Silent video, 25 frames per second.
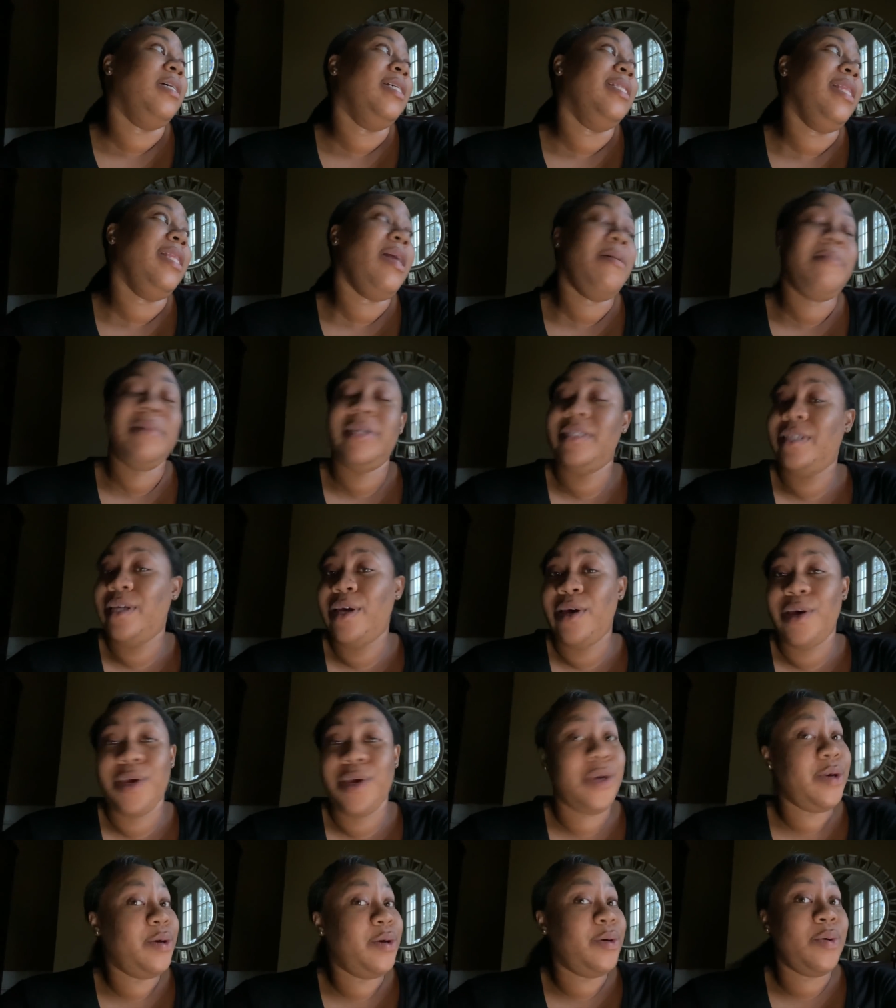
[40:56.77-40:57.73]
Let me tell
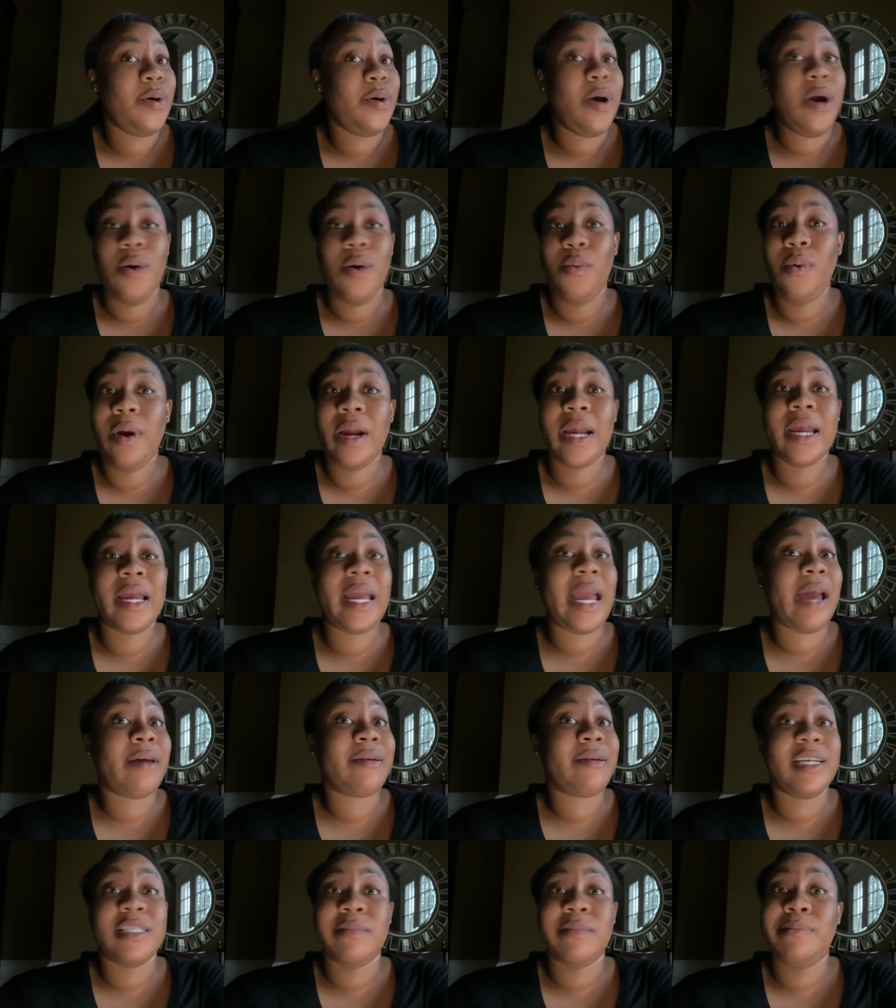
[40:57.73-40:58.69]
you, working
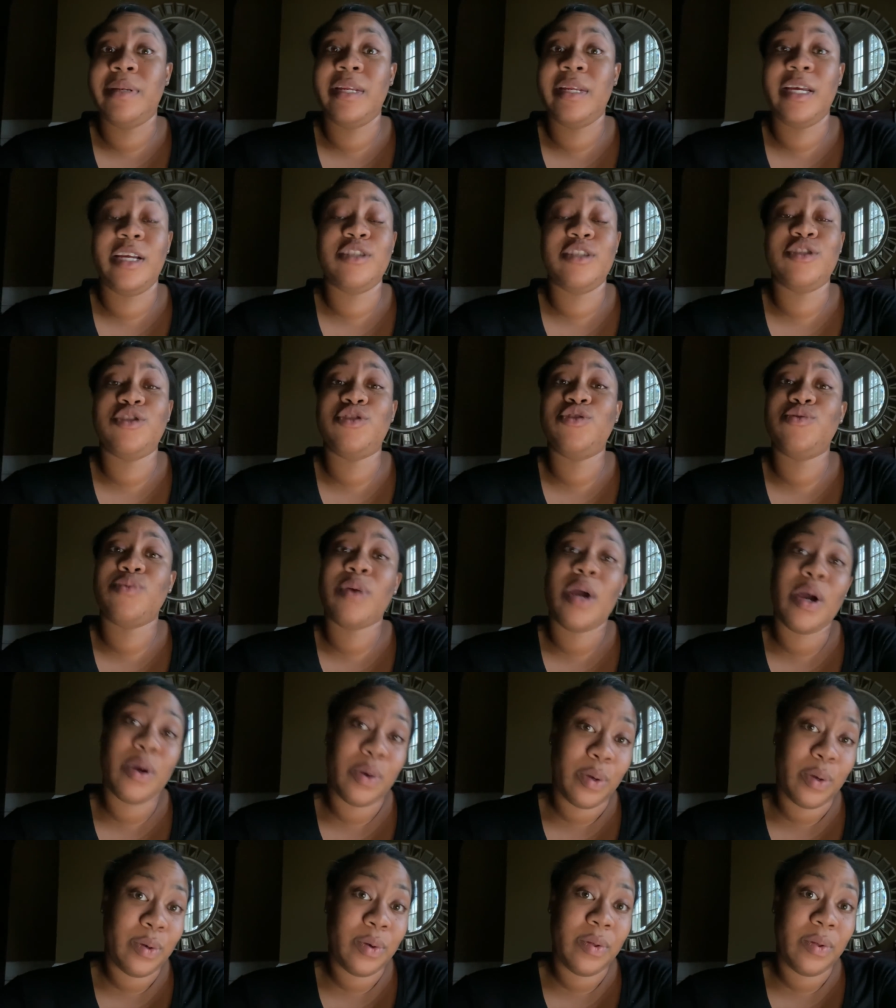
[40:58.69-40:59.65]
out has been a
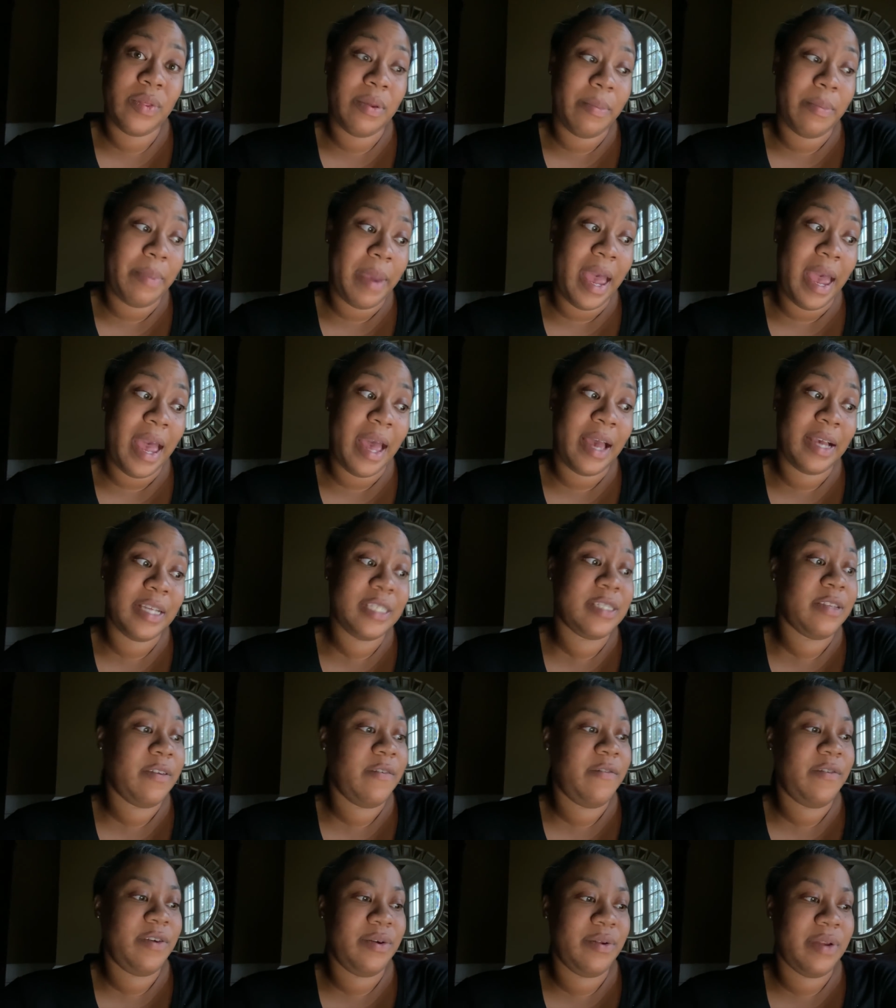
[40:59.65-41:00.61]
struggle the past
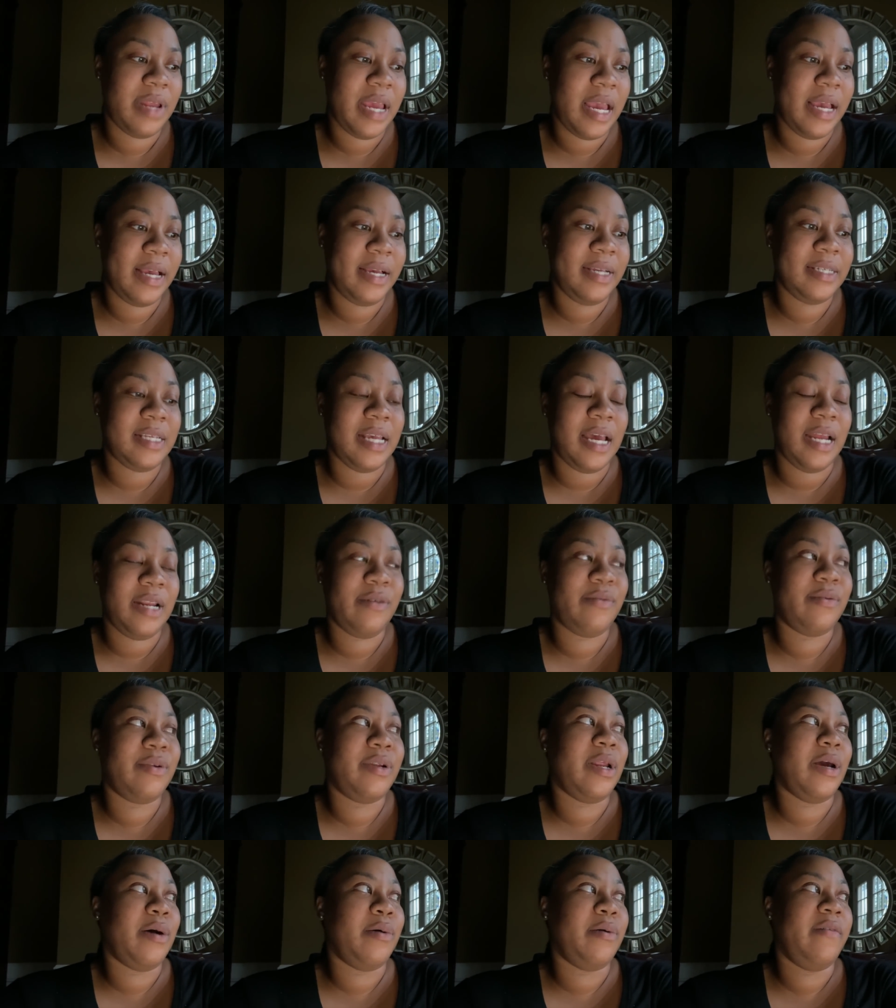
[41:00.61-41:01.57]
few days. I
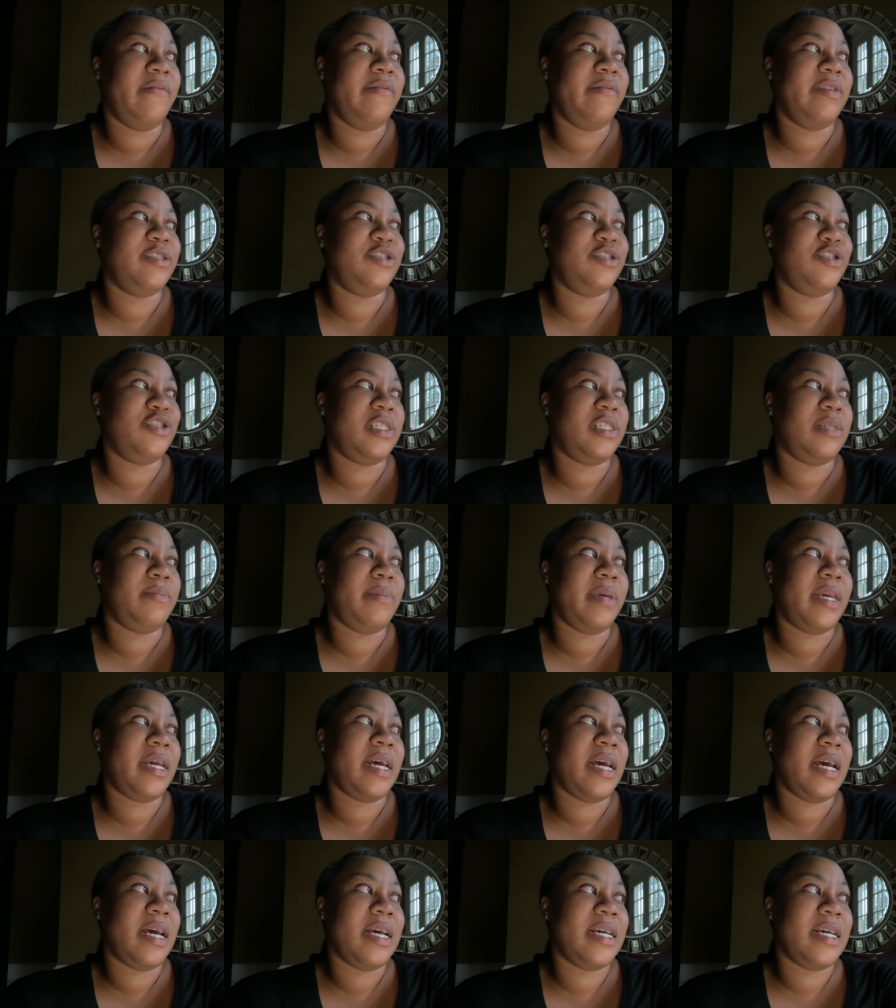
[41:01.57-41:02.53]
don't know if it's just
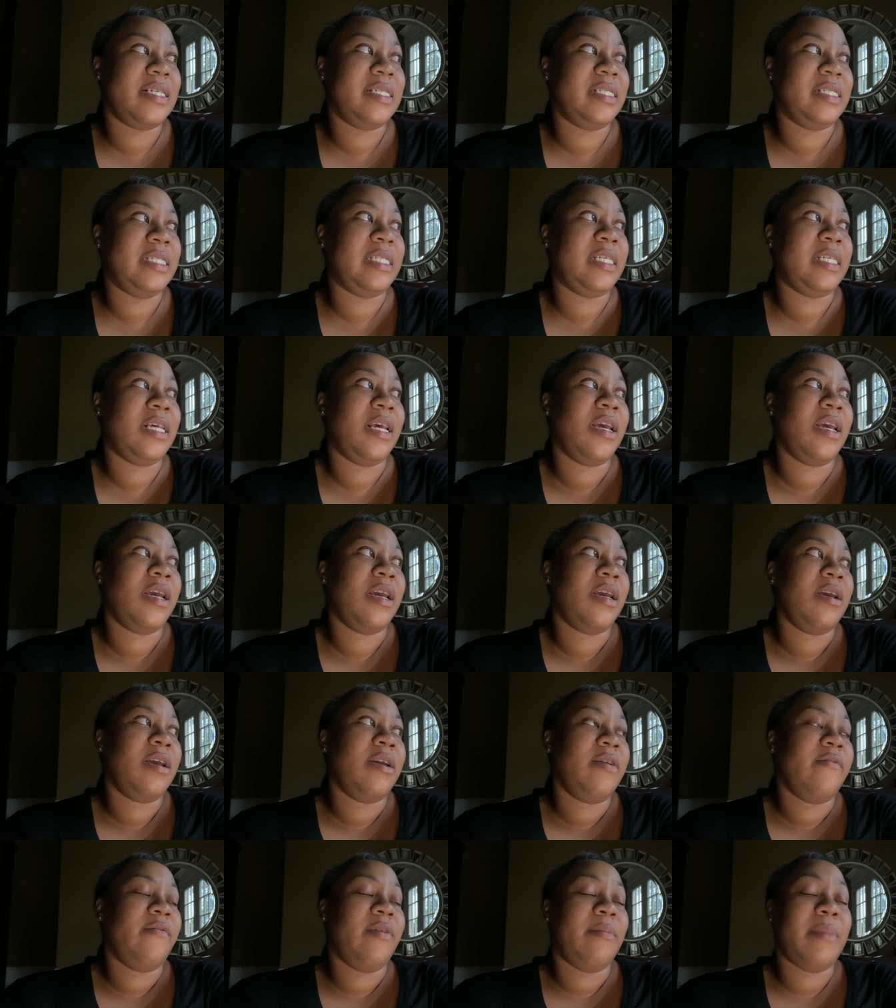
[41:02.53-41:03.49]
because
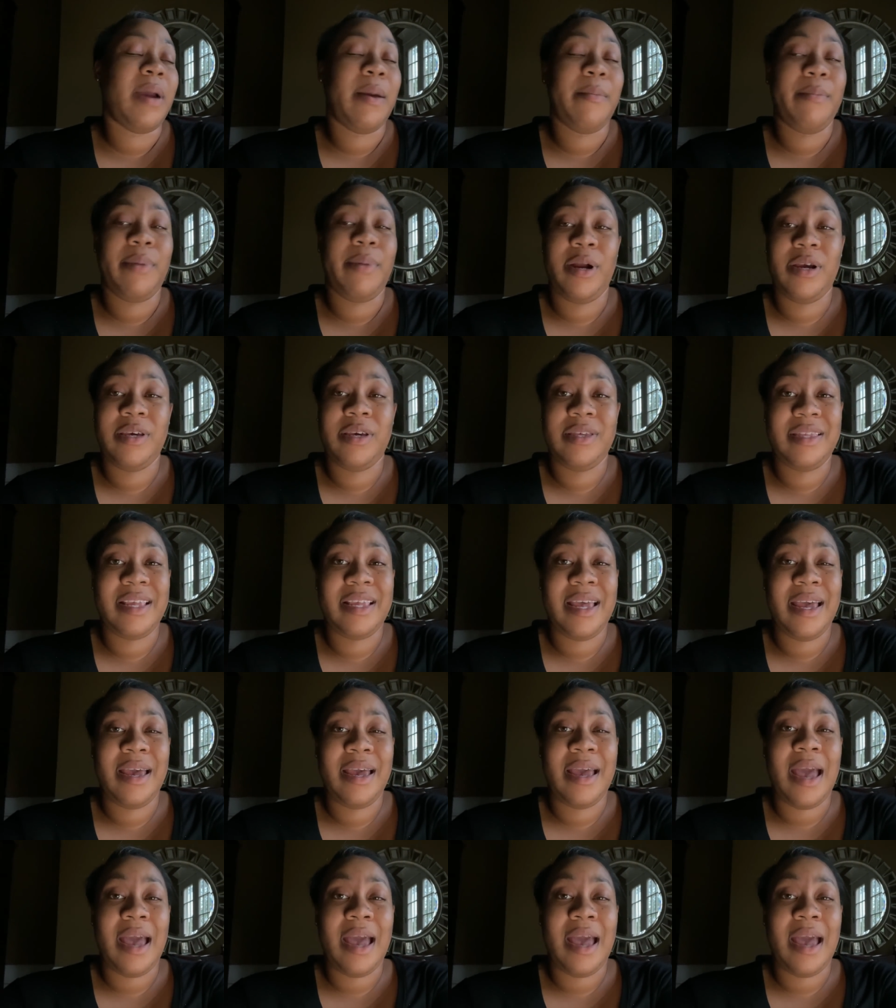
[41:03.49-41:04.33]
for my birthday,